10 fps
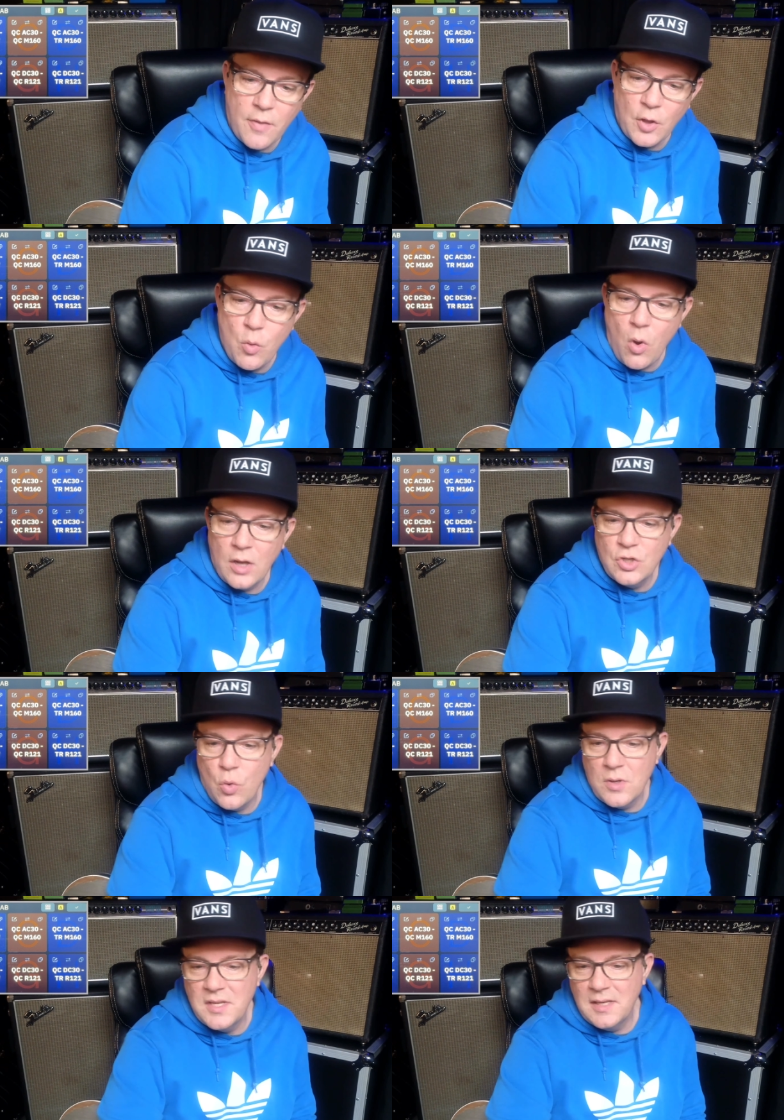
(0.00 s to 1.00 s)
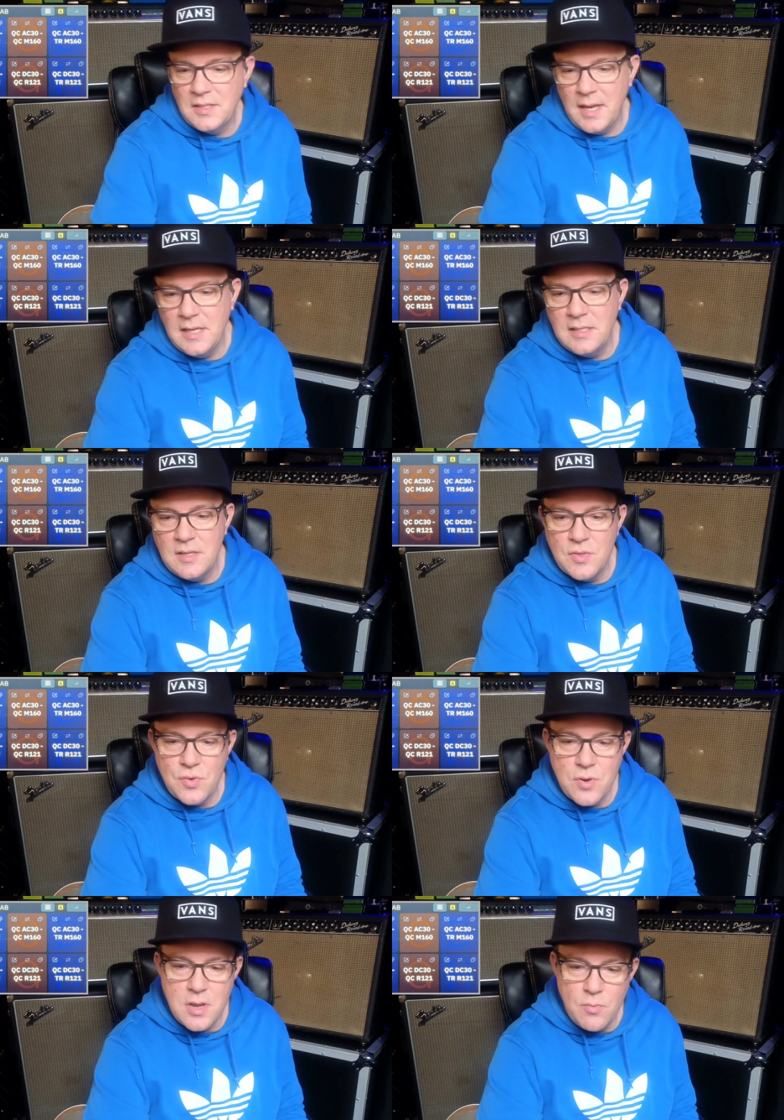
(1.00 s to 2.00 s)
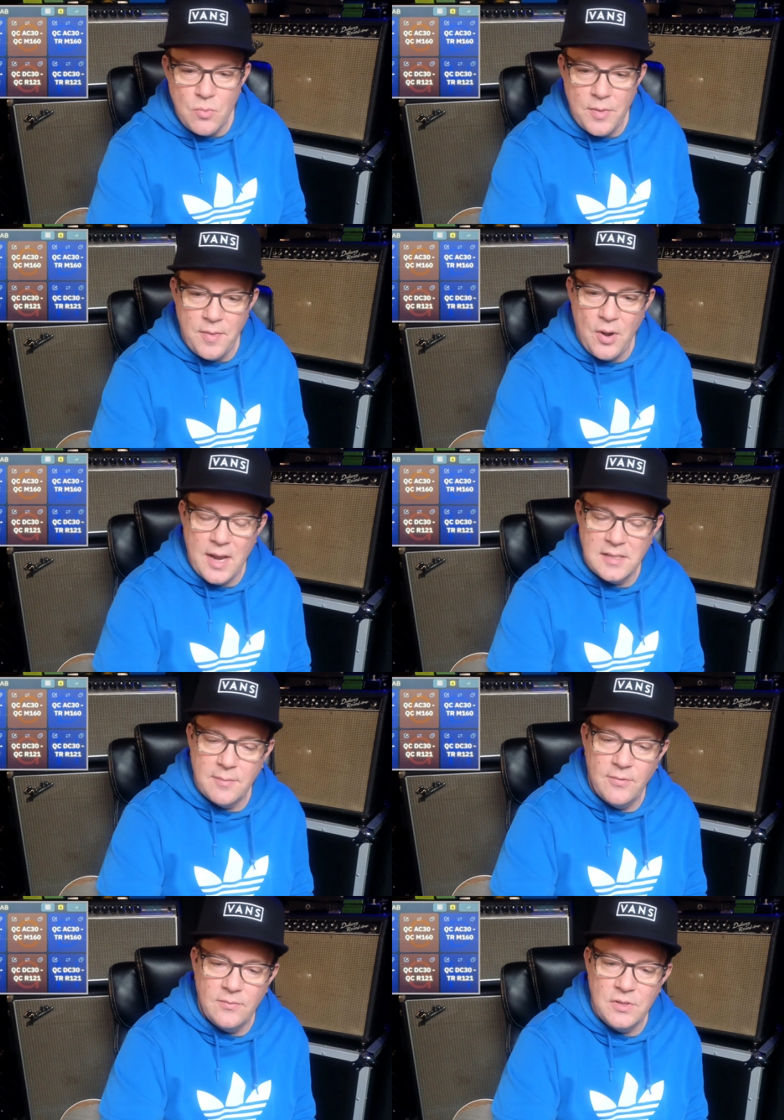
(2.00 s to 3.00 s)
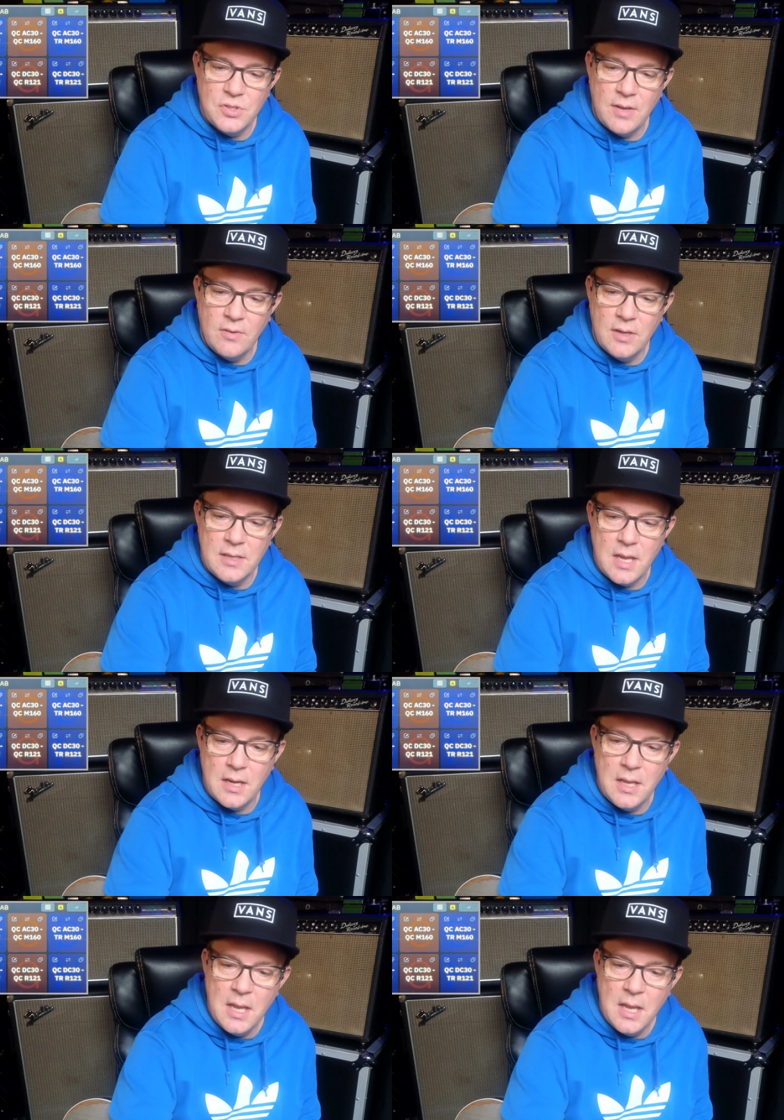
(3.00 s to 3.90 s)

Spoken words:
quad cortex AC30 with their SM57. And again,